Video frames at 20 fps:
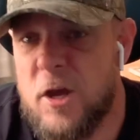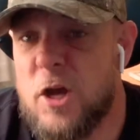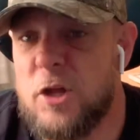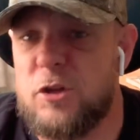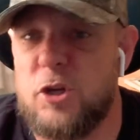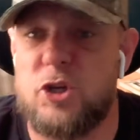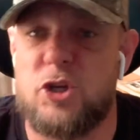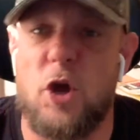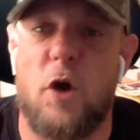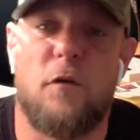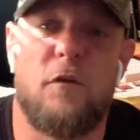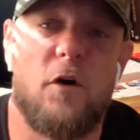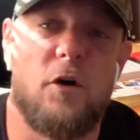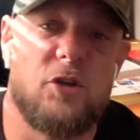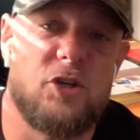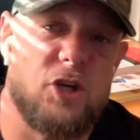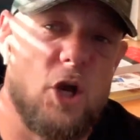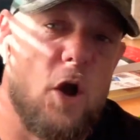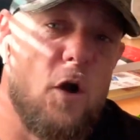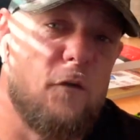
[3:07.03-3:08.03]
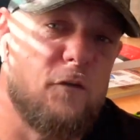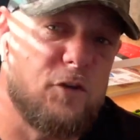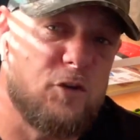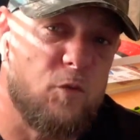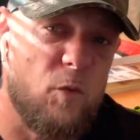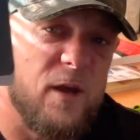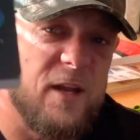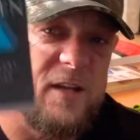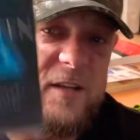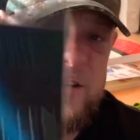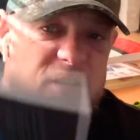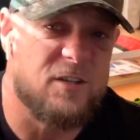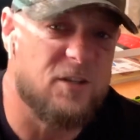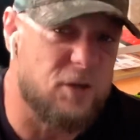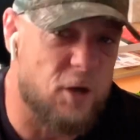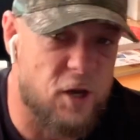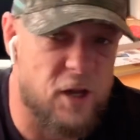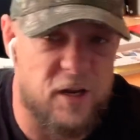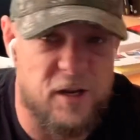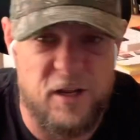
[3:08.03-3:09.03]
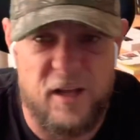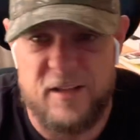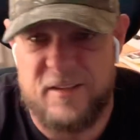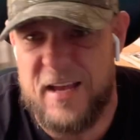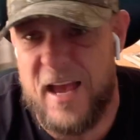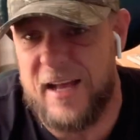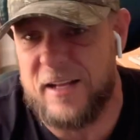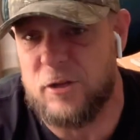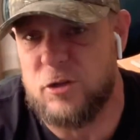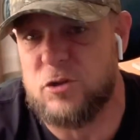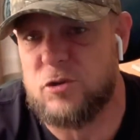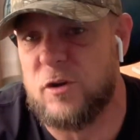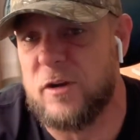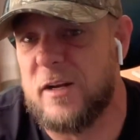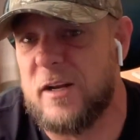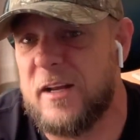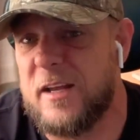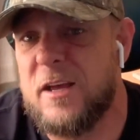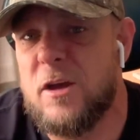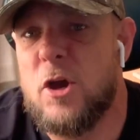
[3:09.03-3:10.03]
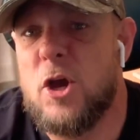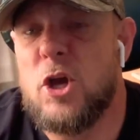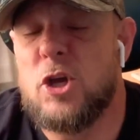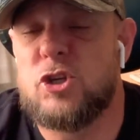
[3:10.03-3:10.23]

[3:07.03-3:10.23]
The Jehovah's Witnesses are going to attack the Trinity.